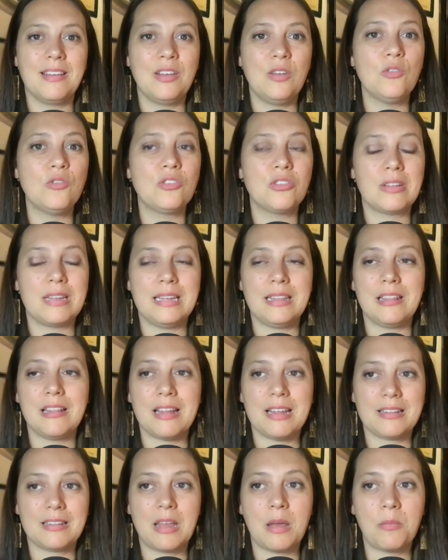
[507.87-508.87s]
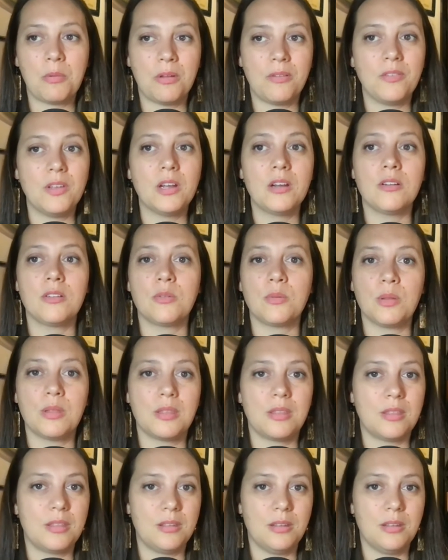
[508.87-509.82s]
hugely in the last couple of years with,